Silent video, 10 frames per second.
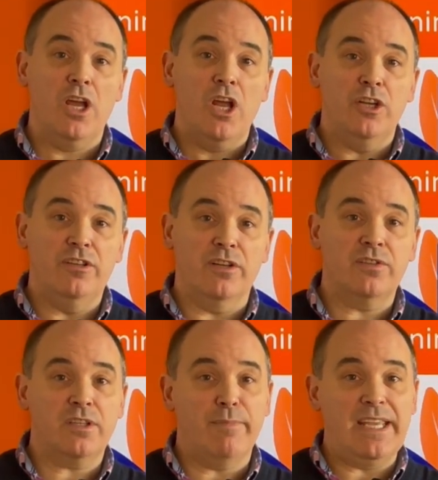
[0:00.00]
just
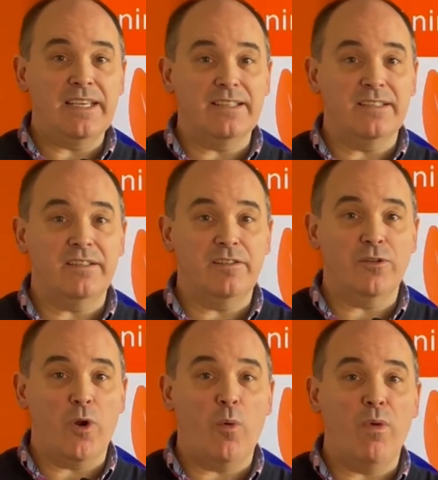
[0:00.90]
to make a decision
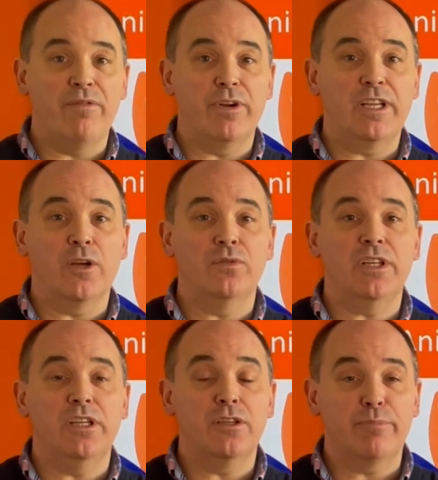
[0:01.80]
on whether it goes
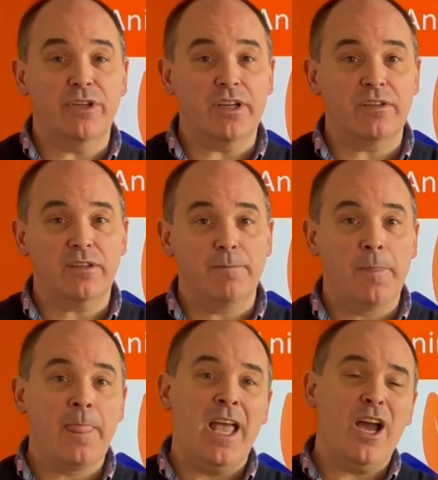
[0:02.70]
into production.
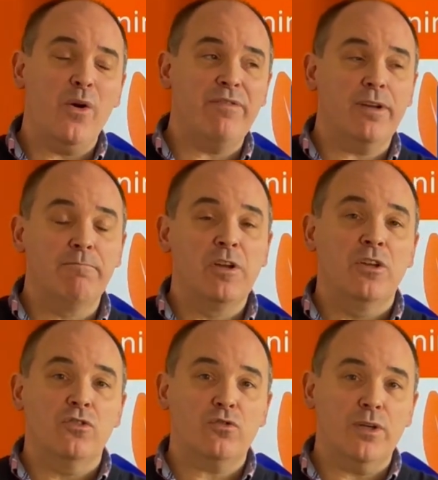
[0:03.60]
However,
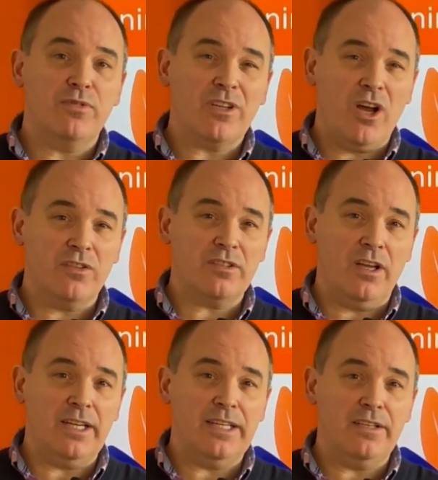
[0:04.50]
scripts are
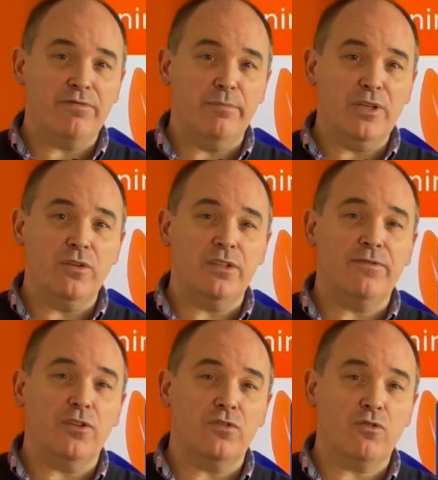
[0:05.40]
slightly different because if
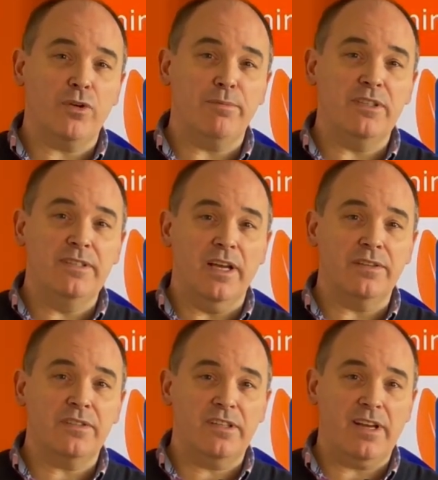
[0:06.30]
the script
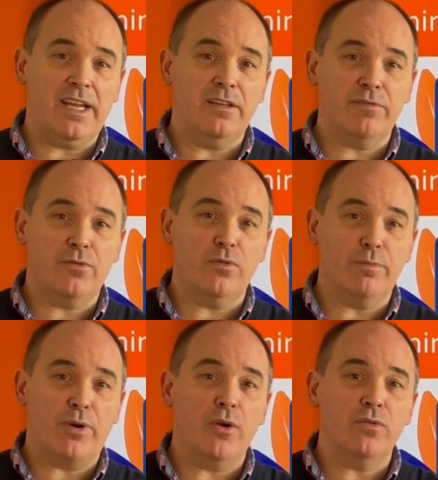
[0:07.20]
does change through the
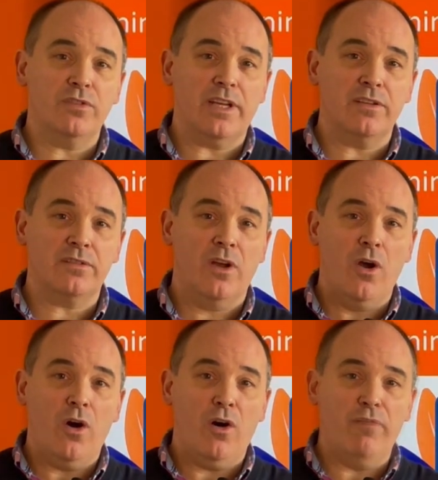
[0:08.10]
process
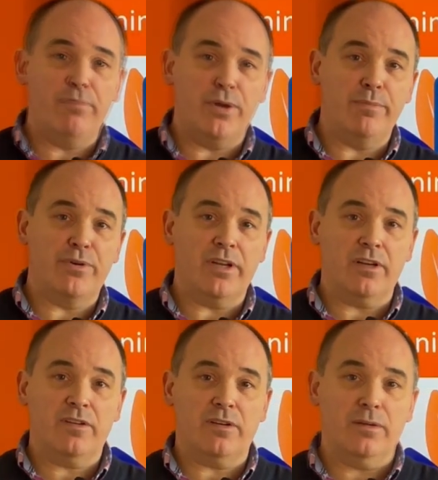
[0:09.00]
of
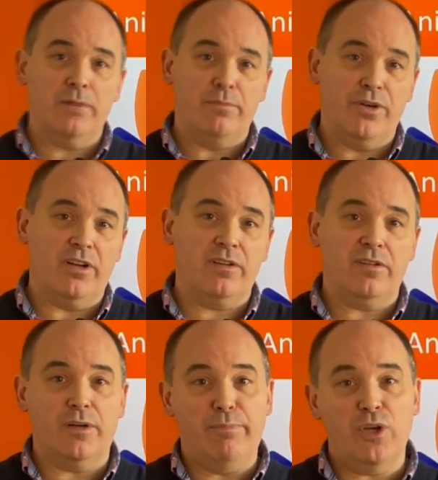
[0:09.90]
pre-production,
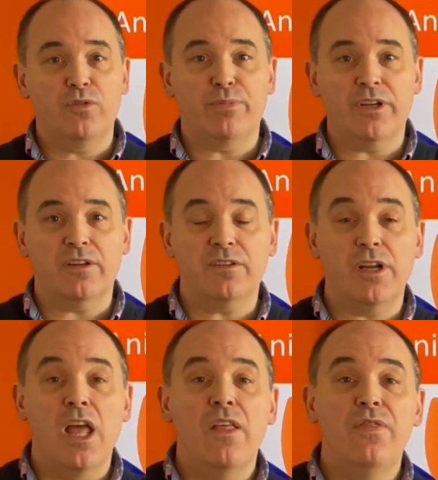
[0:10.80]
production, and post-production,
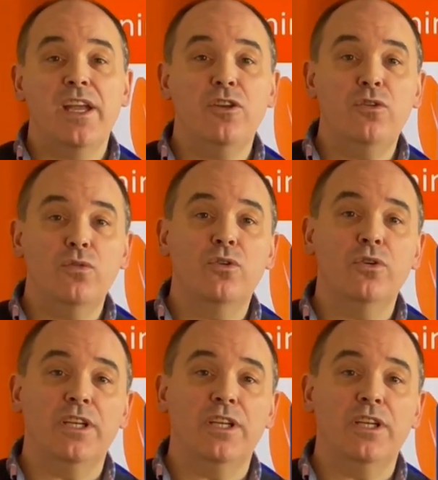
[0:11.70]
then you could